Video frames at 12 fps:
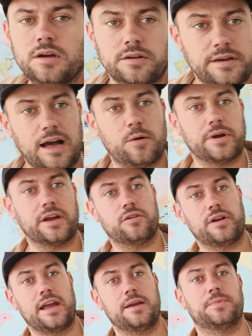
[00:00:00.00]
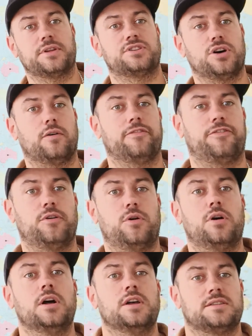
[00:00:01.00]
Now we will name the top
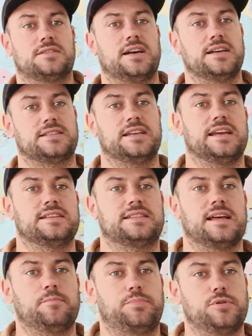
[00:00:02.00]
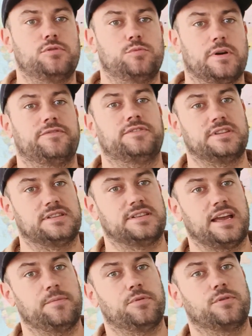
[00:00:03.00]
4 sites in Istanbul with
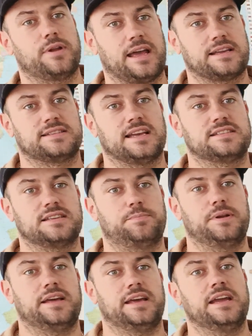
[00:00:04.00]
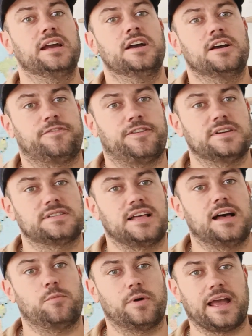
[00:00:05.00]
disabled accessibility. First
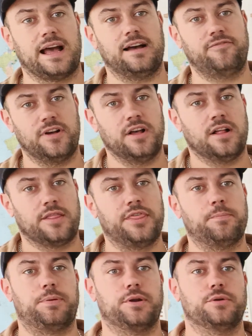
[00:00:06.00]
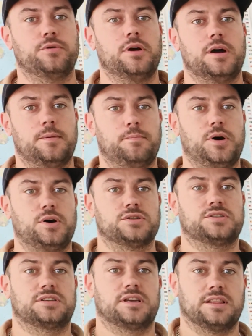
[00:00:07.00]
up, we have the Blue
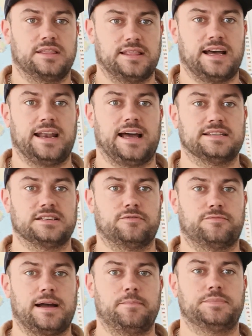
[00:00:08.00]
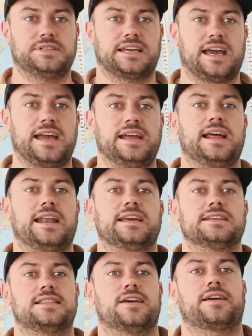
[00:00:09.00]
Mosque, and that has a ramp to get in, and it
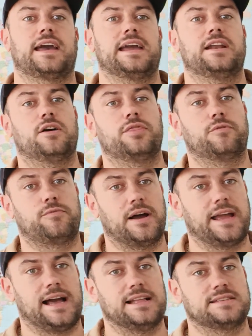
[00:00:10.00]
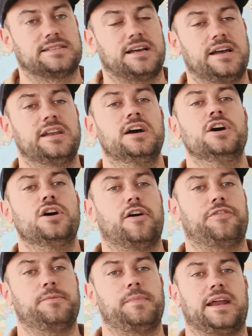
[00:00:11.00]
is located on the right hand side
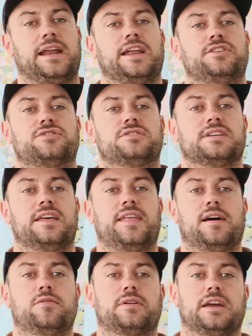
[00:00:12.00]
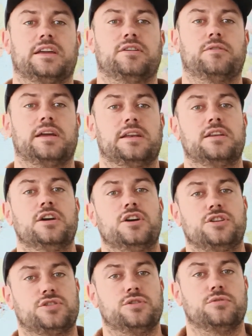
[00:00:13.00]
of the main entrance, and that will get you
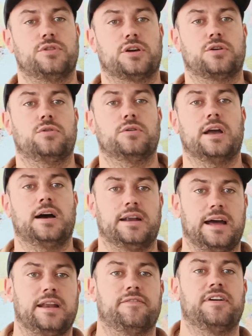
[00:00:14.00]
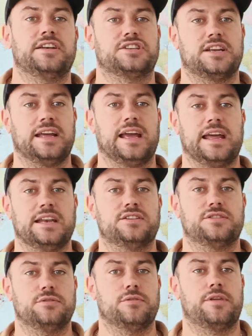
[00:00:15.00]
into the courtyard and eventually
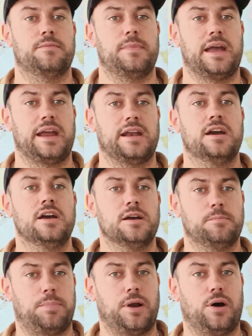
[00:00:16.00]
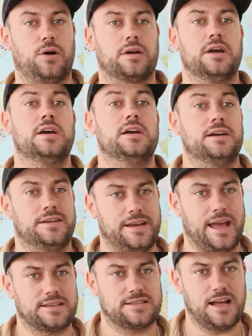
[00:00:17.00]
into the main block.
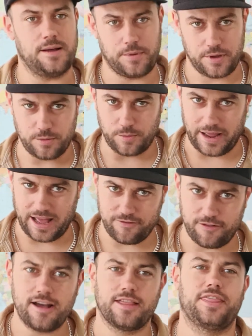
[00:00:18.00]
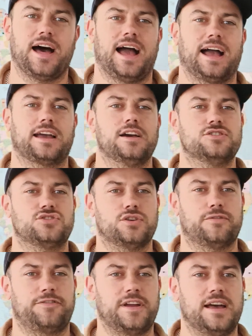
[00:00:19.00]
Next up, we have the Hagia
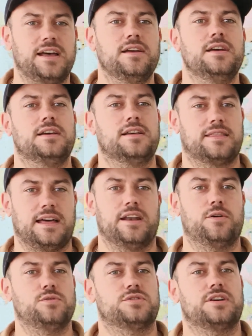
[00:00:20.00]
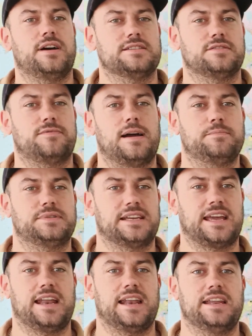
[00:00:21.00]
Sophia. That also has a ramp to
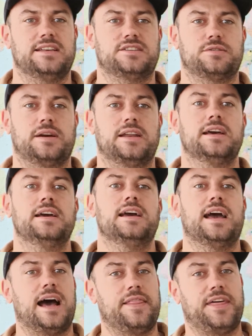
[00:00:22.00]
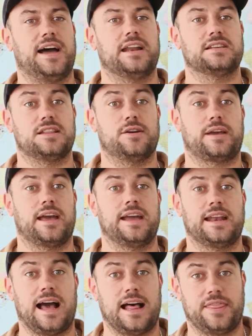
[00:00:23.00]
get into it, and that is
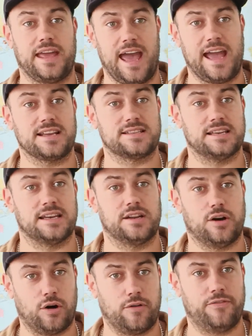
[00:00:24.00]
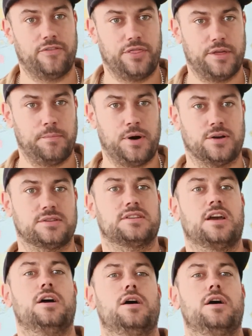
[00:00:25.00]
located at the exit of the mosque.